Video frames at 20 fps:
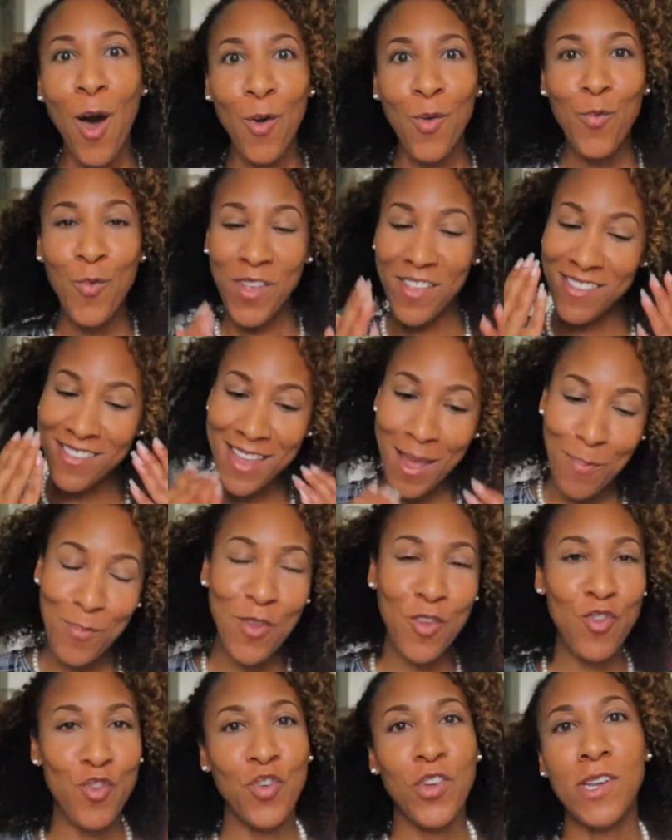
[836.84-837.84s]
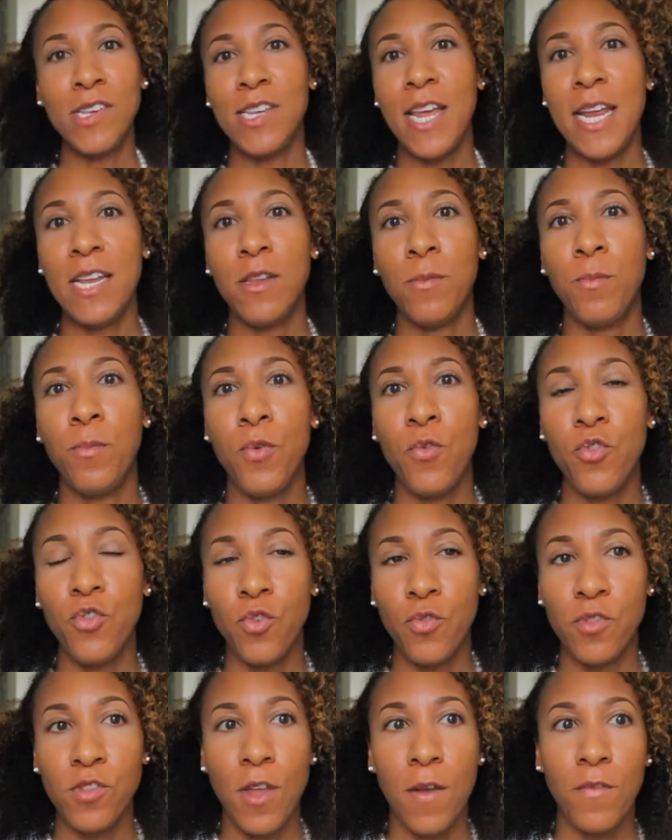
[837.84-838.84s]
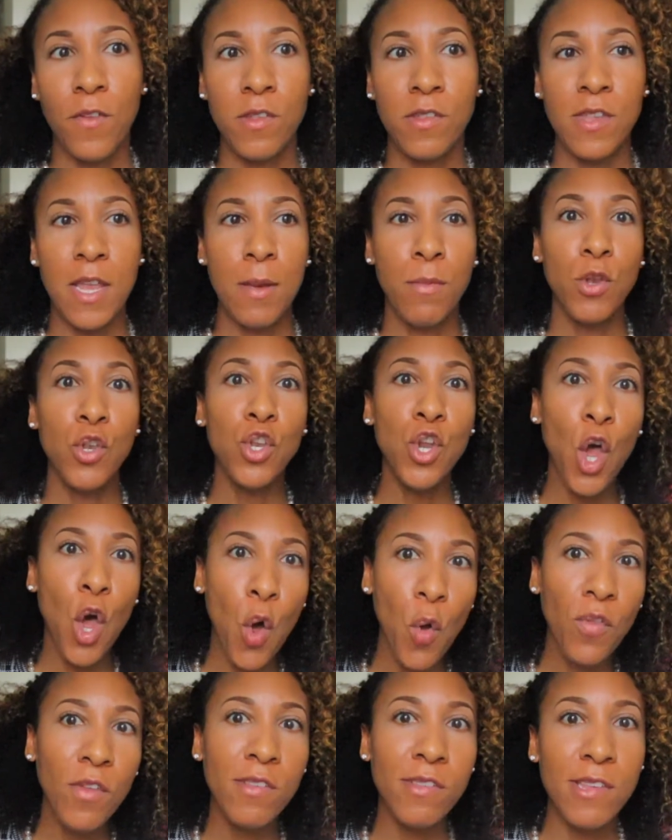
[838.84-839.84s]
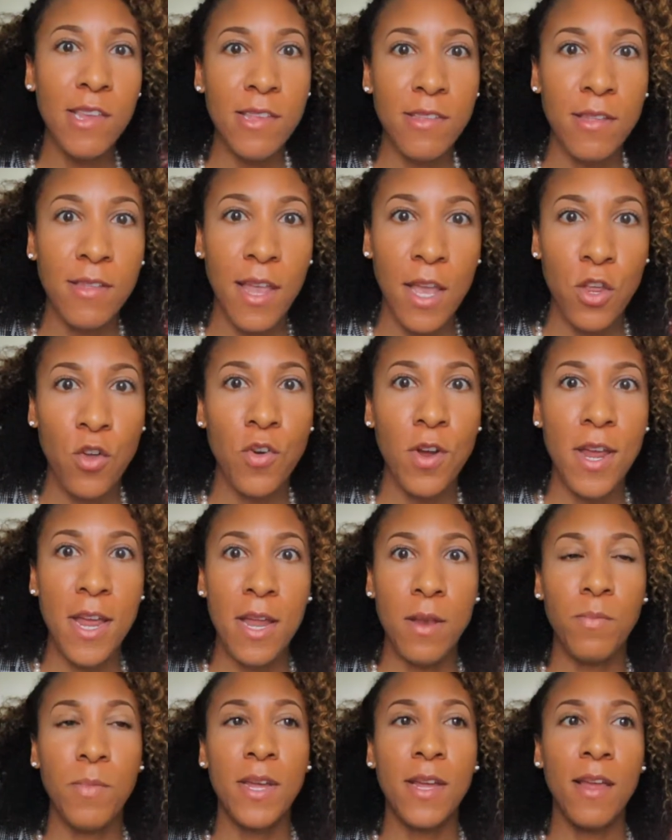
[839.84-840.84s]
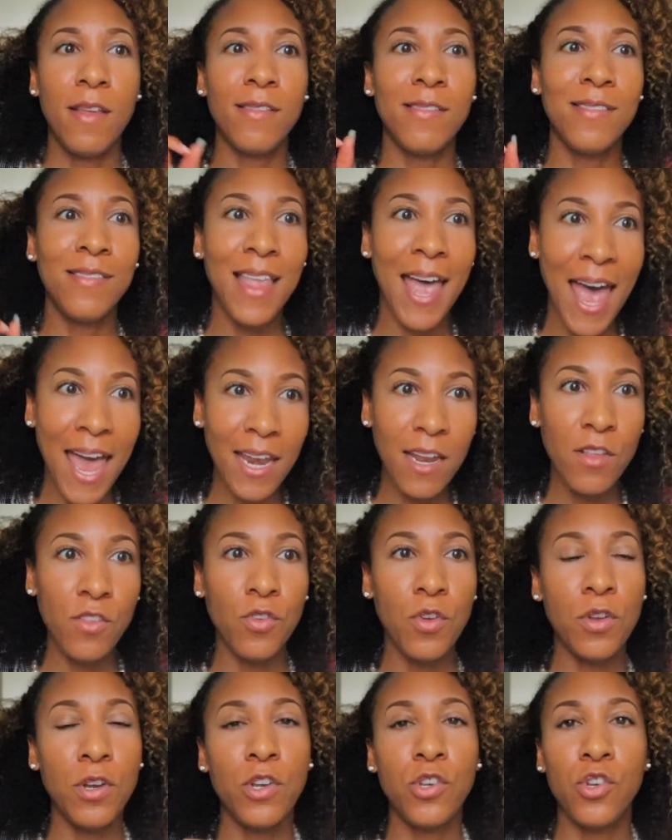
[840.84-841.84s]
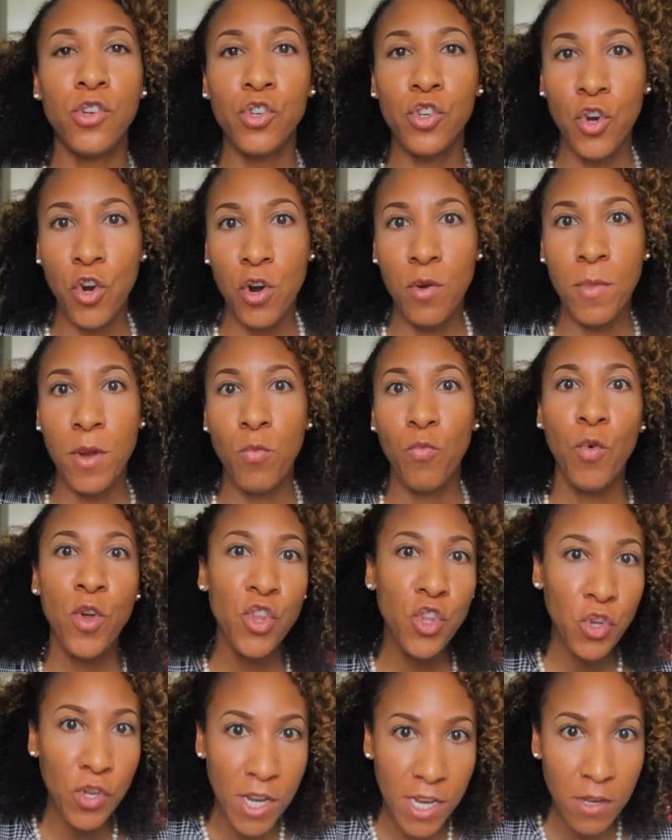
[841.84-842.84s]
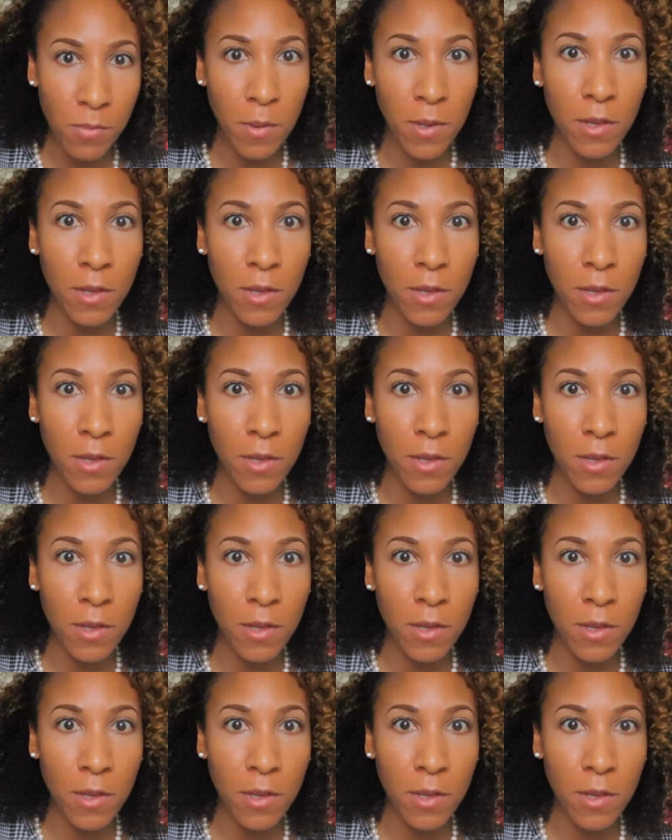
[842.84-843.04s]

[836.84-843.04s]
what steps that you can take to boost your self-esteem. Know the season that you're in, because that is going to determine what you need to be